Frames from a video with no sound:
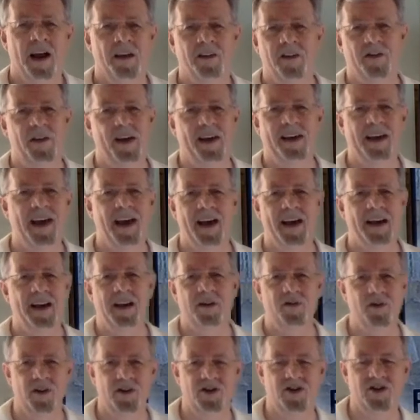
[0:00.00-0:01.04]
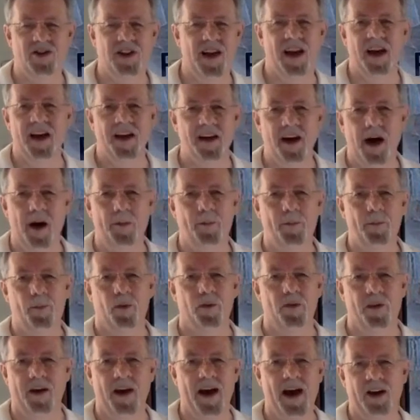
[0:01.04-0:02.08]
and then they can't even stand up
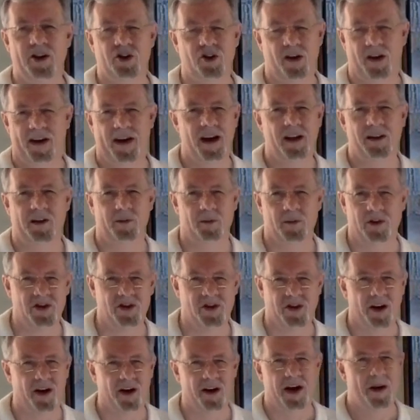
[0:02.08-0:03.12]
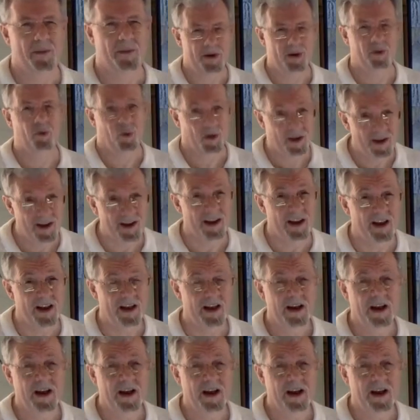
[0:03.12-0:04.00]
when the national anthem is sung. mean, really?